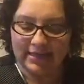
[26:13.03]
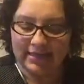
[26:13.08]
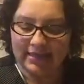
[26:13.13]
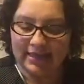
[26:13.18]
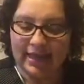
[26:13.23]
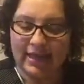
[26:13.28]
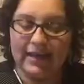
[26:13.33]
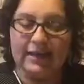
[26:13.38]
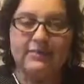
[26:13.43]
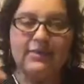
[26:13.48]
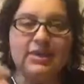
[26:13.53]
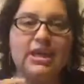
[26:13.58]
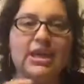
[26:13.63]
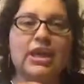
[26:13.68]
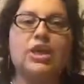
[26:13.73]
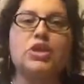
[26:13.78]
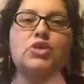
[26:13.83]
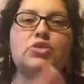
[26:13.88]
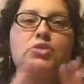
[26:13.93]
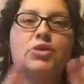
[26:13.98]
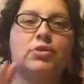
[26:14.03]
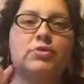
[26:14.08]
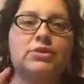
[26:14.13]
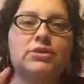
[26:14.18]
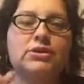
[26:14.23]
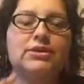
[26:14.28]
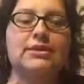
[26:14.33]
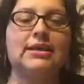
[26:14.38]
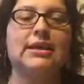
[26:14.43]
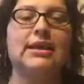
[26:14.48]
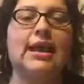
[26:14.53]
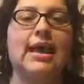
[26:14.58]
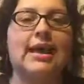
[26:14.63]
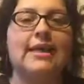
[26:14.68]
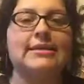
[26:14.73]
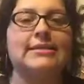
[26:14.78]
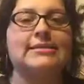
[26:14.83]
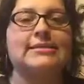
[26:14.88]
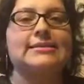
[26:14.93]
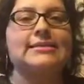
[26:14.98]
Kind of an intro to the
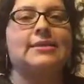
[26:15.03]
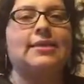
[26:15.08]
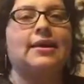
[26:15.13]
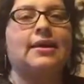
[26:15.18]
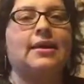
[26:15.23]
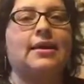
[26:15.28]
class,